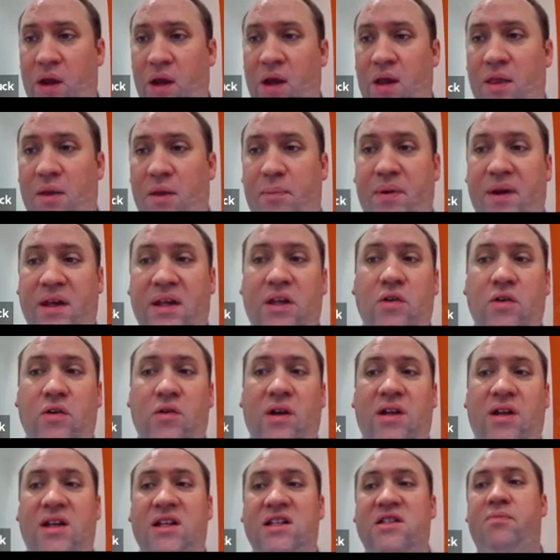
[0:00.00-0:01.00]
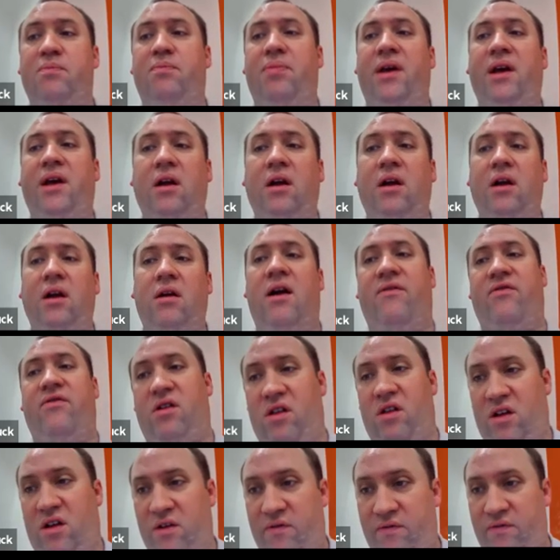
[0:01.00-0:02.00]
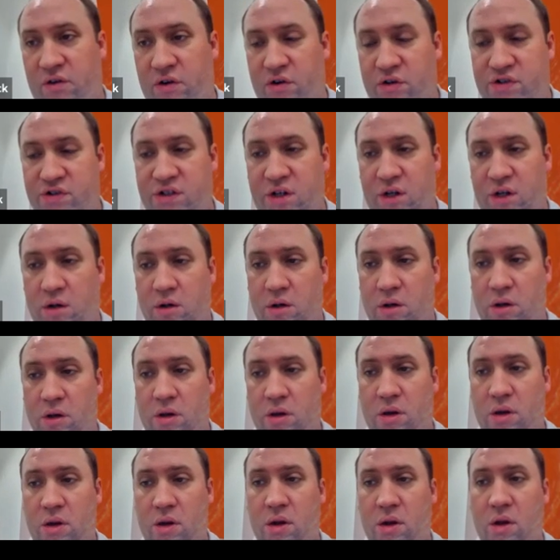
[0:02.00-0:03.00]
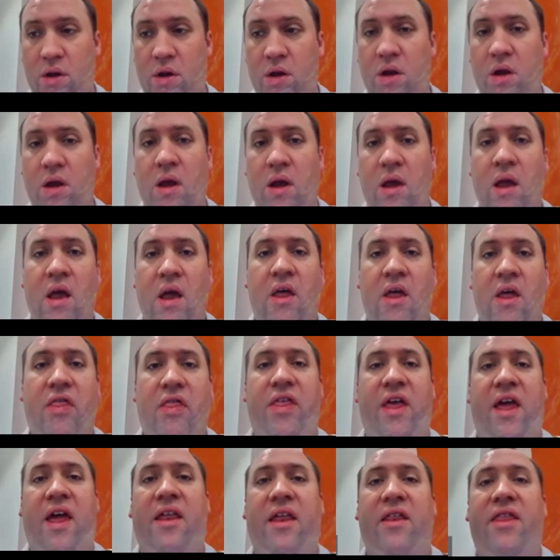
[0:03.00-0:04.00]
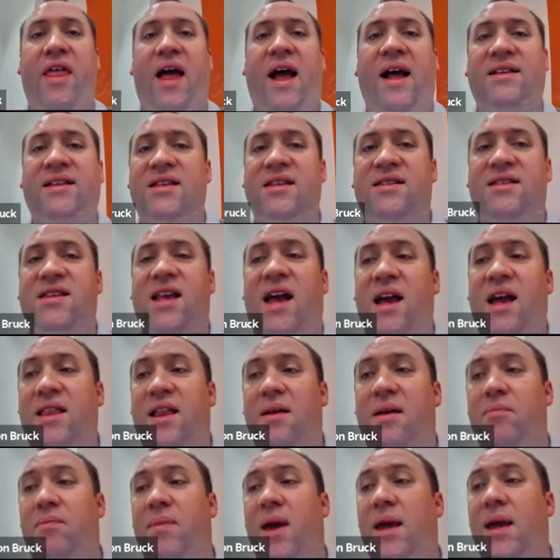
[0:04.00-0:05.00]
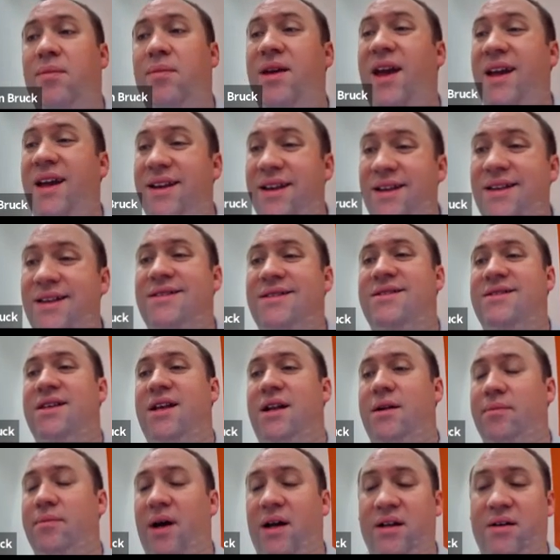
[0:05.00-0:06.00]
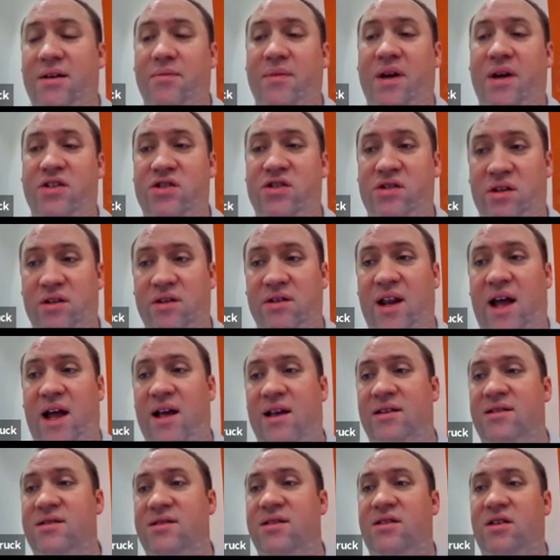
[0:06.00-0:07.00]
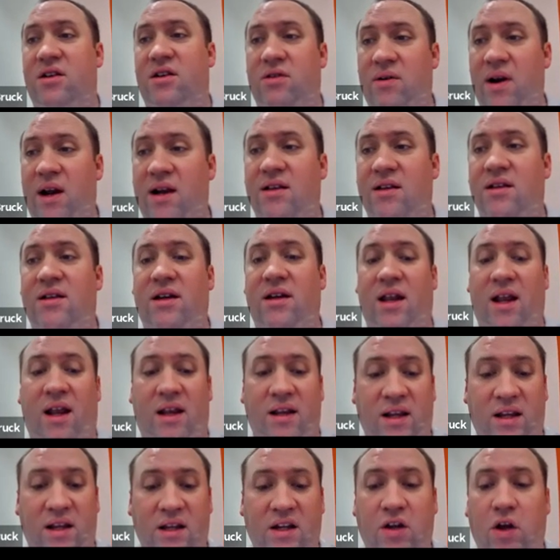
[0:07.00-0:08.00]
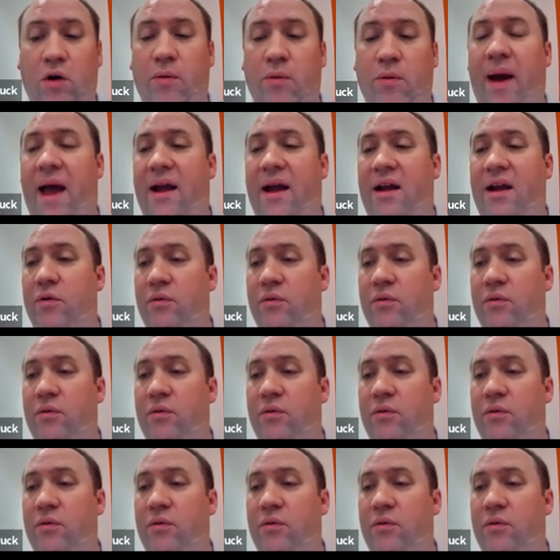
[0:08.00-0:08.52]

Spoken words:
the big unit gets bigger after the conversion, then that's a sign that maybe I didn't set up my dimensional analysis correctly and I need to go back and